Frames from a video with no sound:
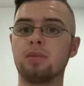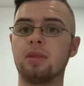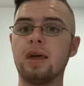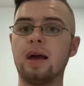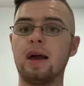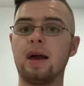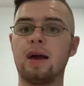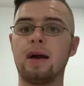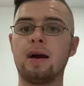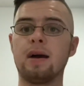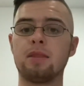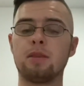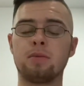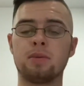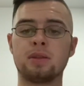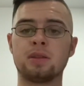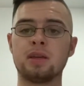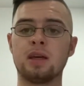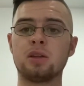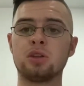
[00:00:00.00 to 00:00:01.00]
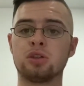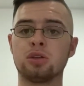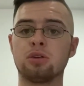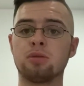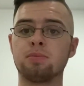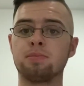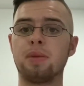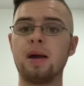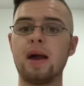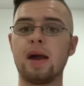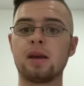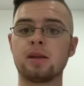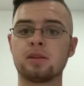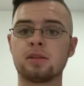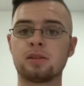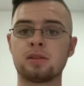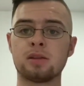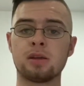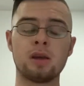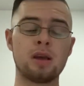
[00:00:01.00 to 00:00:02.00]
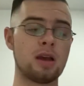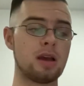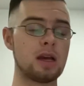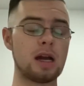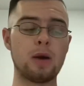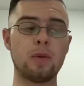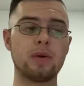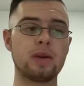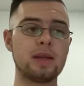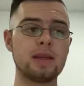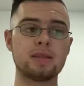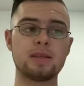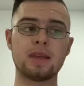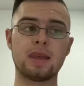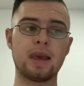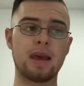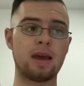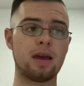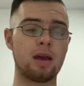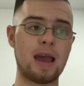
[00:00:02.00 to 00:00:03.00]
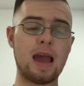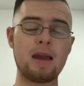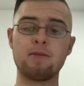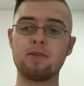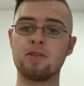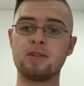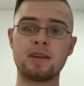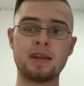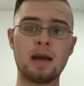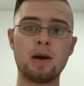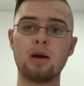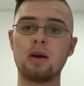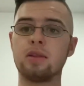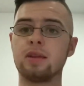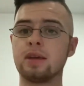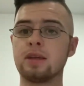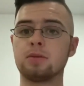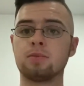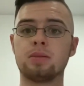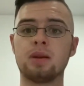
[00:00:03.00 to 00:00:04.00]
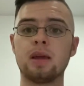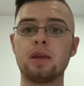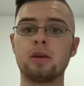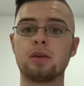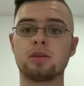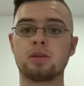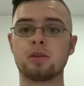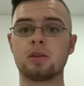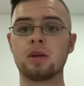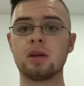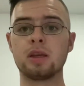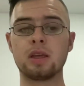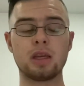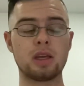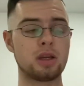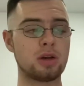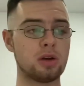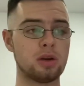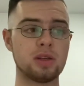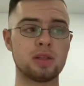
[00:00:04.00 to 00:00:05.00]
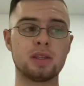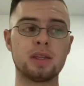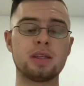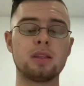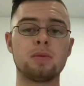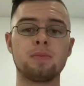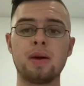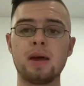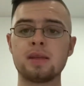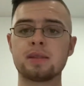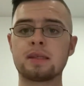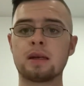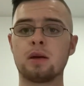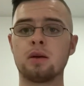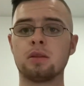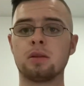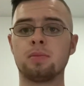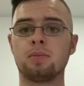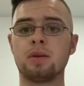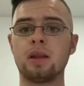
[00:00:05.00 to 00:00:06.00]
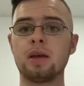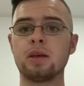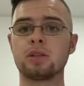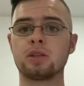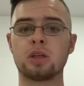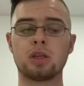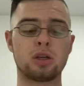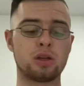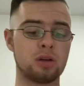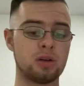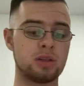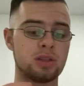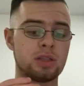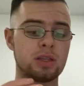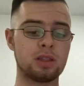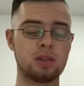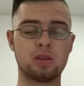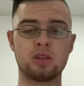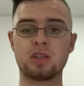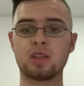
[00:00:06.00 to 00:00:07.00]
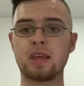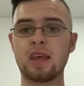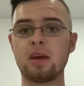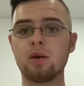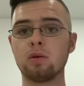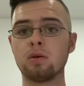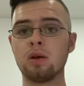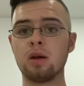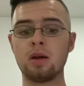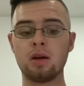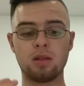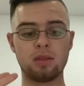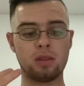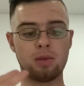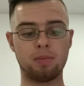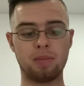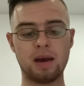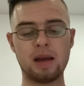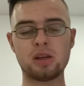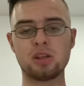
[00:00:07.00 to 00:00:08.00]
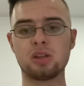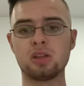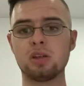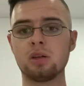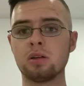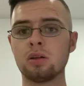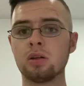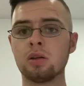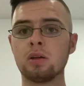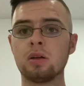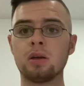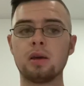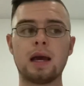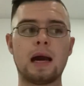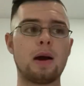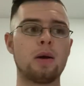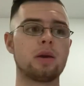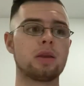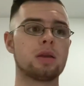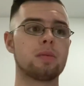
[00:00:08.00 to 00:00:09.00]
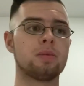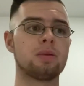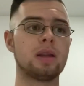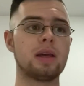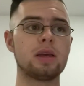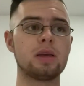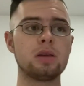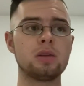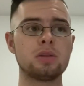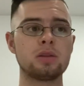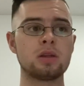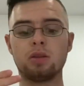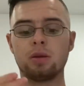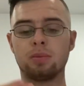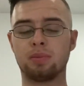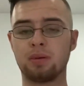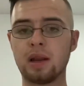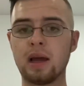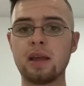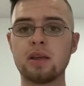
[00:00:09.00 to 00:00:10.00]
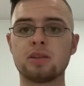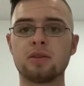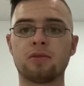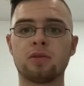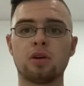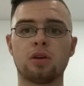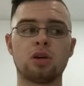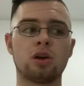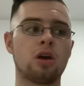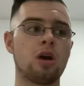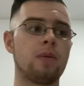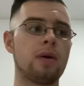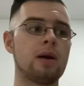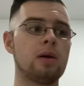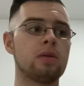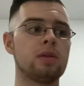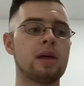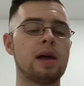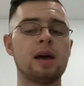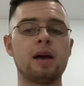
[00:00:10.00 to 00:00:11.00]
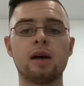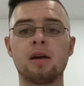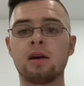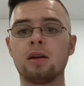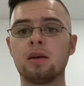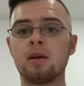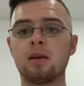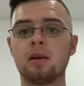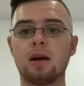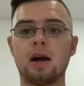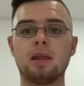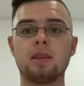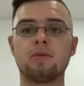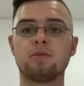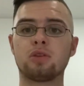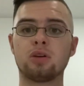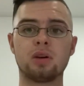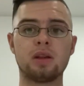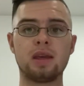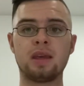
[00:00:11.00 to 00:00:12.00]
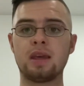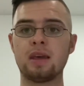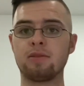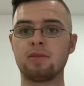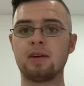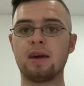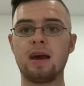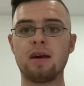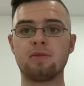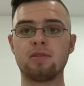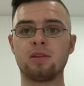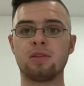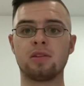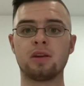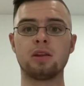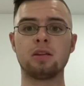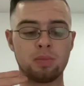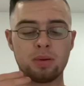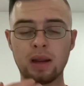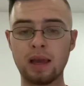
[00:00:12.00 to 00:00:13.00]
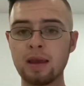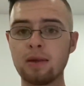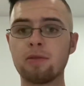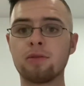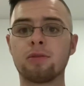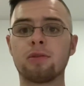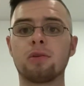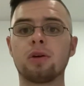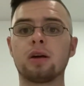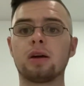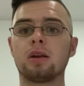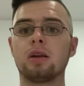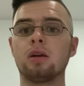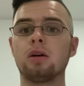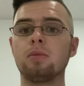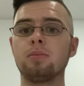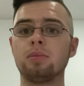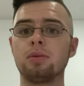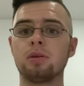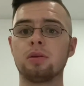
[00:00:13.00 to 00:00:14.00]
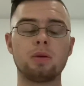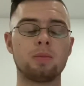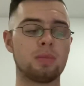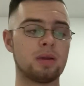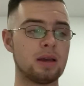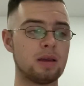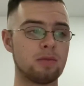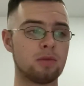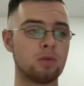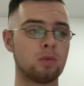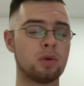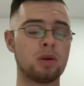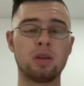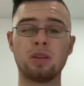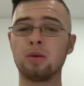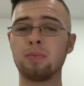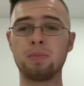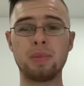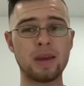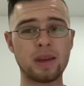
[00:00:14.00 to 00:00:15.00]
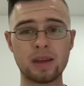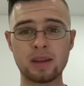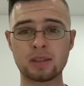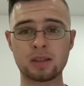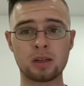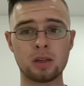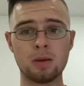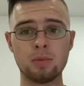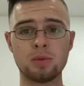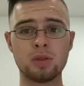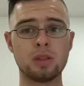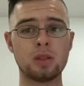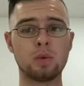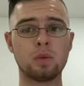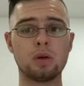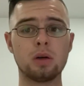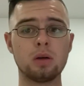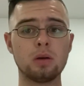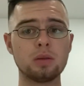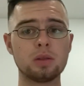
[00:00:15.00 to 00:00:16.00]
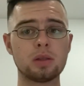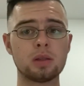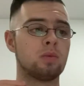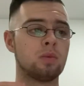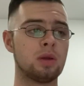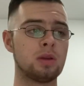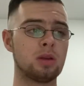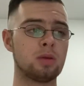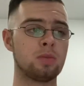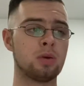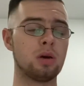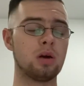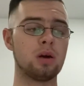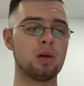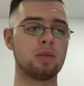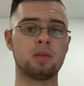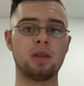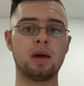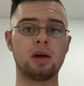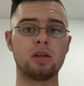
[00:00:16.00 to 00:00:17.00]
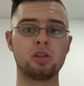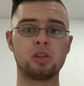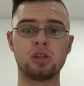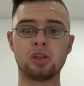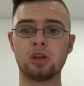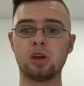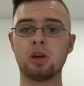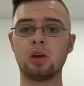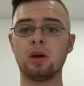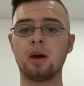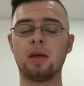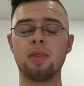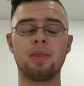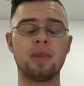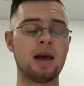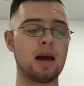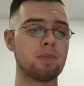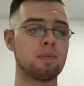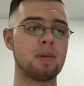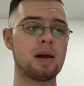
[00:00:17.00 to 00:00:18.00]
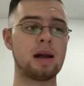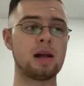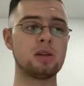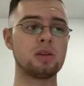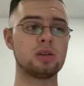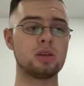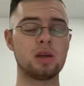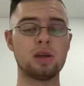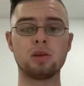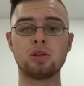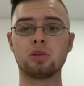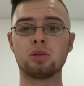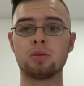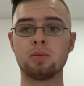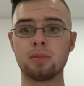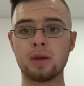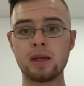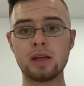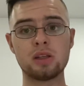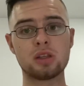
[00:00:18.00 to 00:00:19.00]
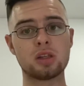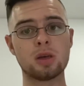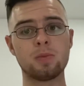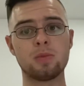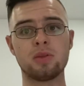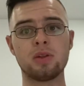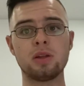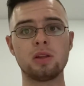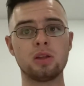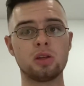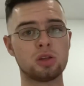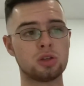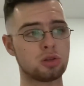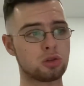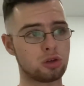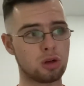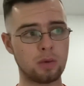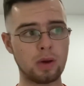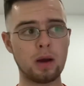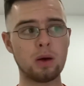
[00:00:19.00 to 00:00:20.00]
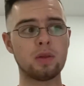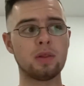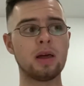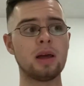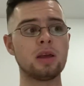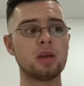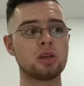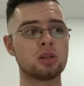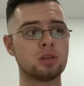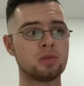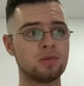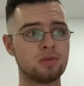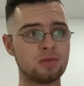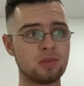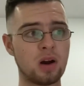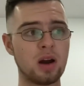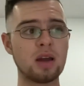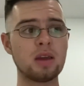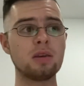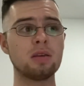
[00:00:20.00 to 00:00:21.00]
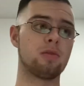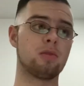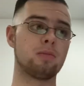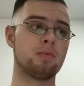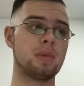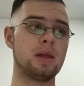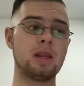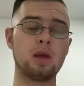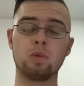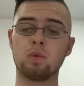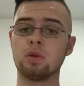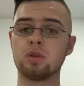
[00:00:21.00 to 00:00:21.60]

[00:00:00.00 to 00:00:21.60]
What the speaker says: there at the potential best, and we need to get everything out of these players. You've got to see the best out of the players. You've got to see the skill, the passion out of your players. The players have got to go out there and they've got to give it everything. Playing for a club, you're playing for one of the biggest clubs in the world. When you put on that shirt and that badge, it should mean something. You should go out there, you should fight from minute 1